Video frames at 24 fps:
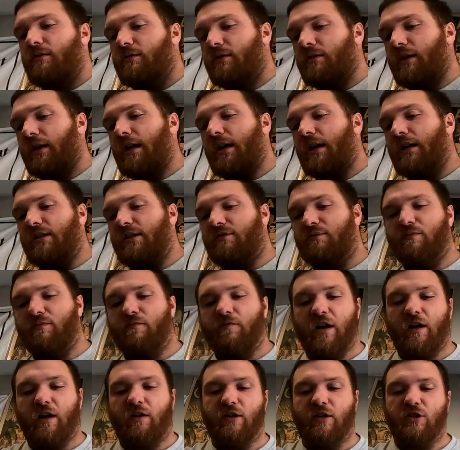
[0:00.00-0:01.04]
I got these
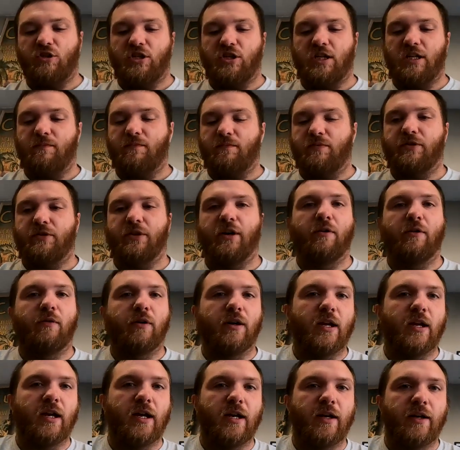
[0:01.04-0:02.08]
fairly cheap, so I
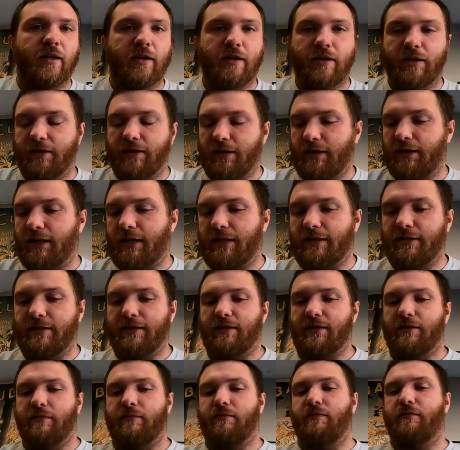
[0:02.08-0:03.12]
went ahead and got
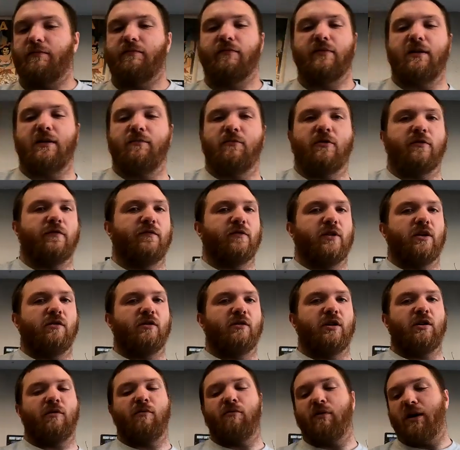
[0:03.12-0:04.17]
some. Need more free
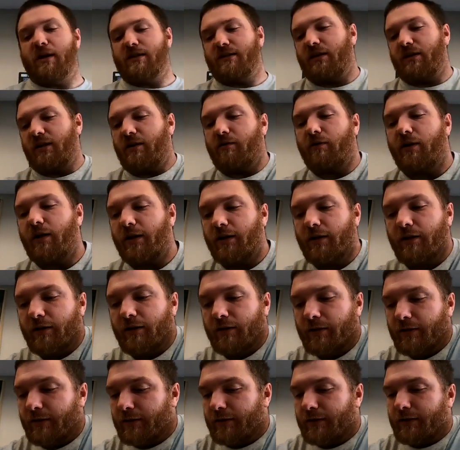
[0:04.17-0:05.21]
rig weights anyway.
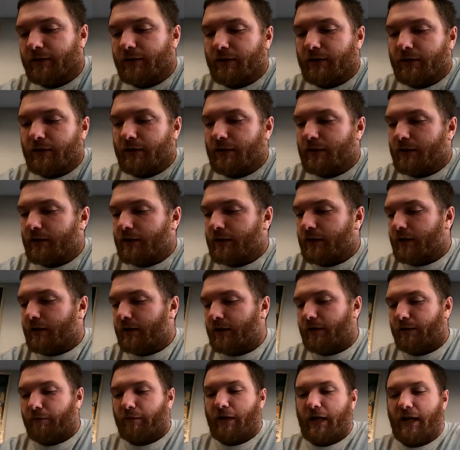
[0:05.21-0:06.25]

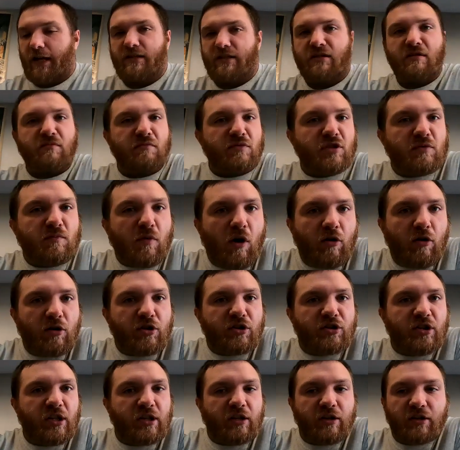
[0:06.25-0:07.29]
They had some smaller
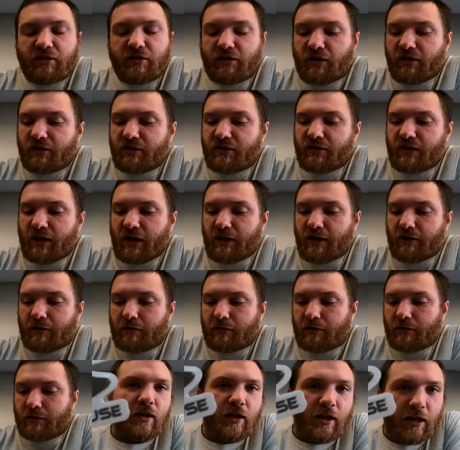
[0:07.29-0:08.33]
stickers on sale,
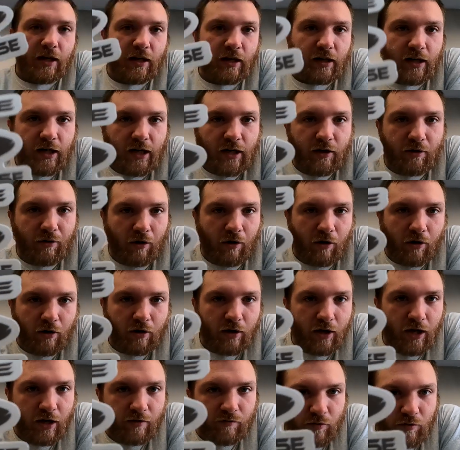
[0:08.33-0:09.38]
and I got a new hard
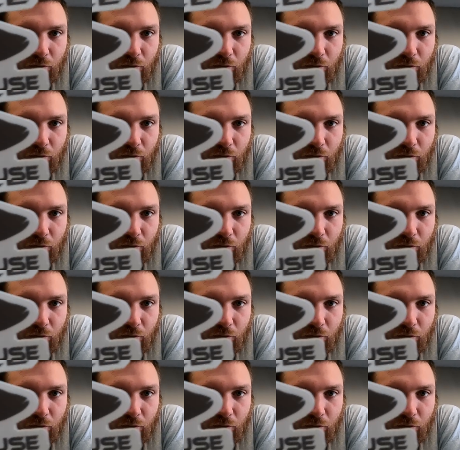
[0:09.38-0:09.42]
hat